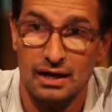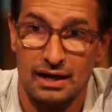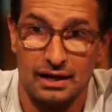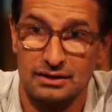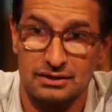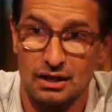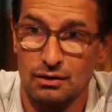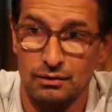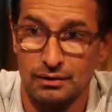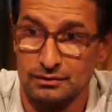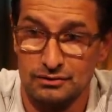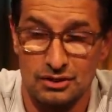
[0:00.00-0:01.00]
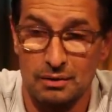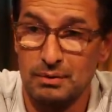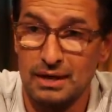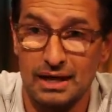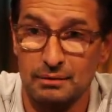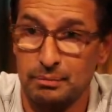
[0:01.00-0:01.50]
And so some
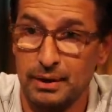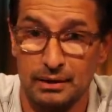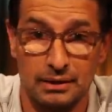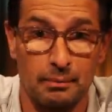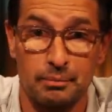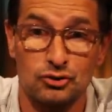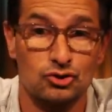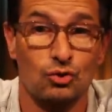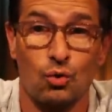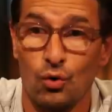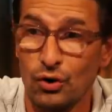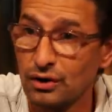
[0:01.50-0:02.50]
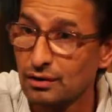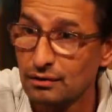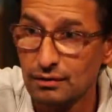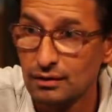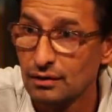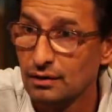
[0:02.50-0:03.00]
kid picked up a sword
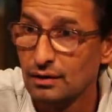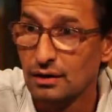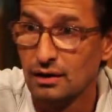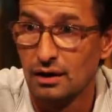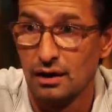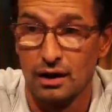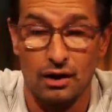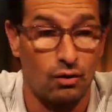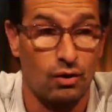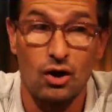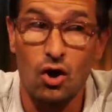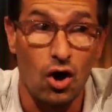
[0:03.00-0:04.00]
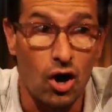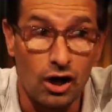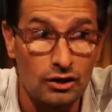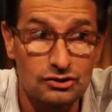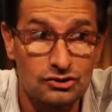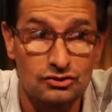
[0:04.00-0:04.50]
or a
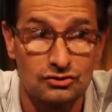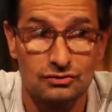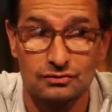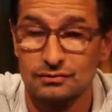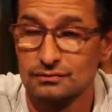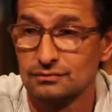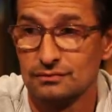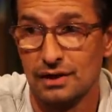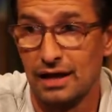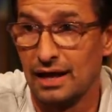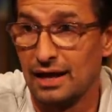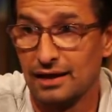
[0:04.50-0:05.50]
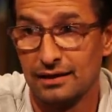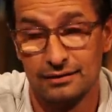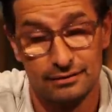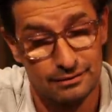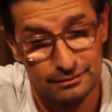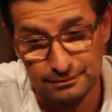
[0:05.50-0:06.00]
cause, mm-hmm.
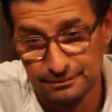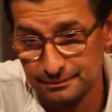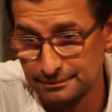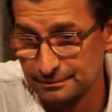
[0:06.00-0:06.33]
and... I